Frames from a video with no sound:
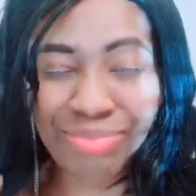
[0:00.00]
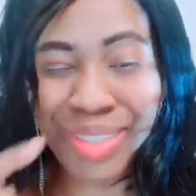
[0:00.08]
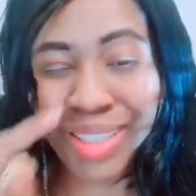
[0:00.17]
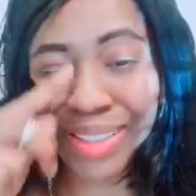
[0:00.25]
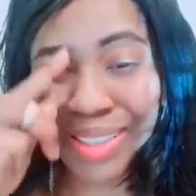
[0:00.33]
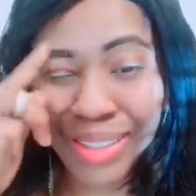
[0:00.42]

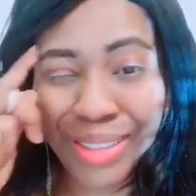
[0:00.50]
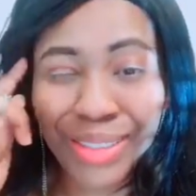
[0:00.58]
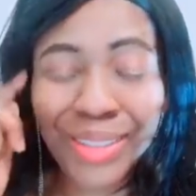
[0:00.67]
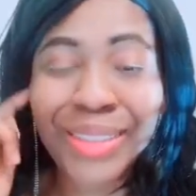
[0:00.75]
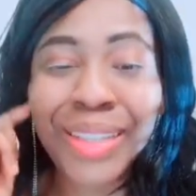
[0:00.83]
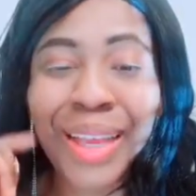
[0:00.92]
in this
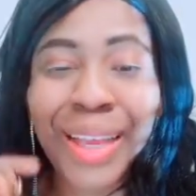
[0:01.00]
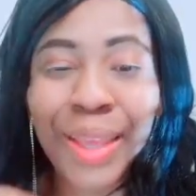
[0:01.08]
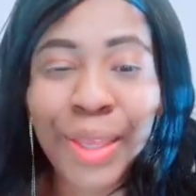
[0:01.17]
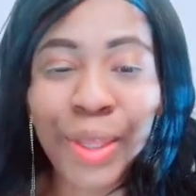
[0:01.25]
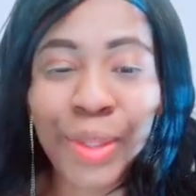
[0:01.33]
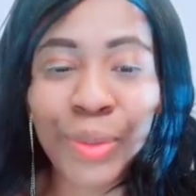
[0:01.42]

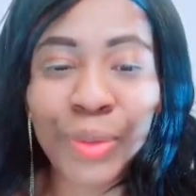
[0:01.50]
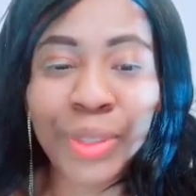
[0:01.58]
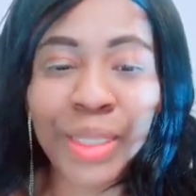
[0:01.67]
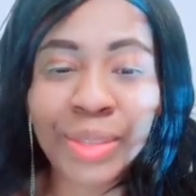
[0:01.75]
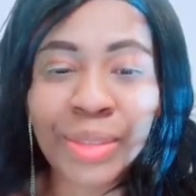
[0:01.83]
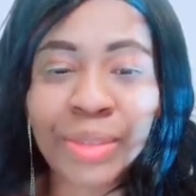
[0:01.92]
today, you know,
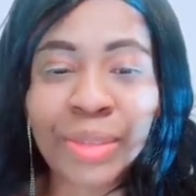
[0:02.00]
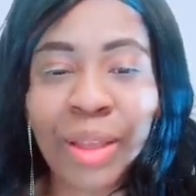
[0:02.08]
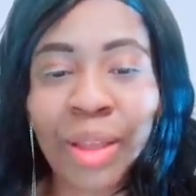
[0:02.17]
there's